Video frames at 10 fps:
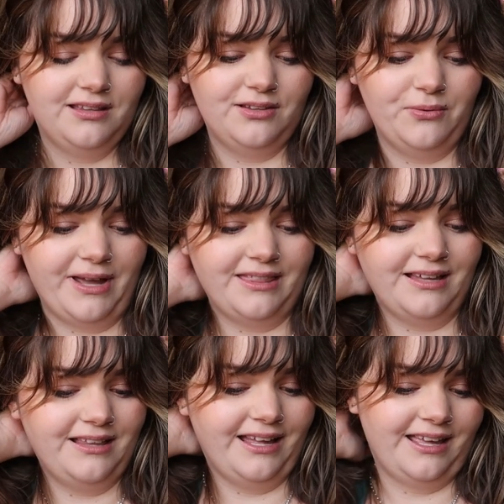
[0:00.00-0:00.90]
the way
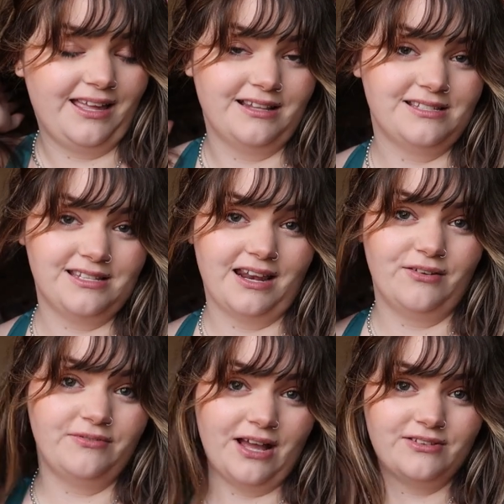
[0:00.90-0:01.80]
that like instead
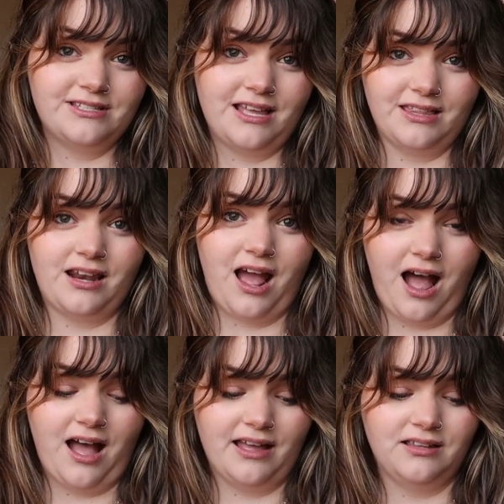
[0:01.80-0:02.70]
of now saying that
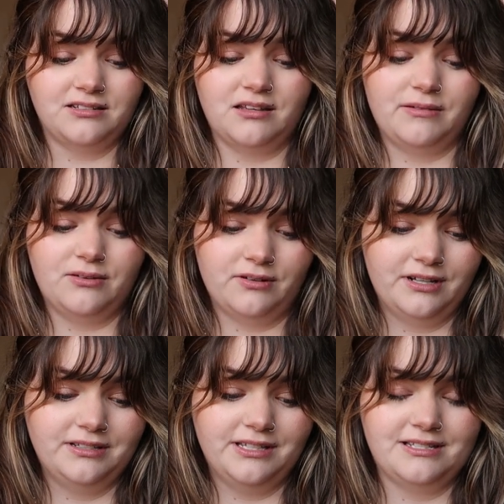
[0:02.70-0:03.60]
I looked up at
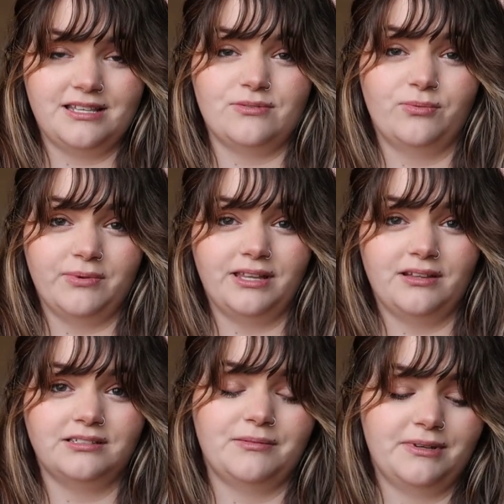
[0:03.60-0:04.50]
Orinth, it says we
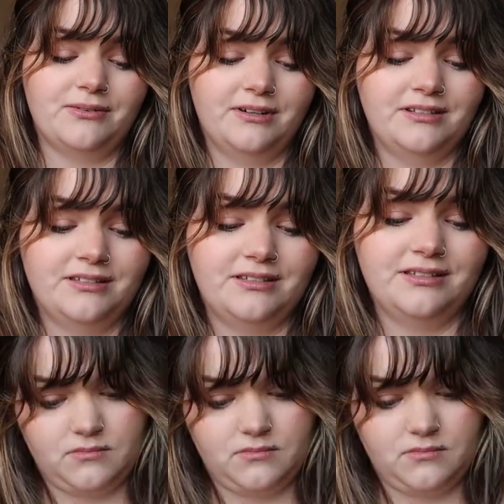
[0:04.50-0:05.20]
looked up at Orinth.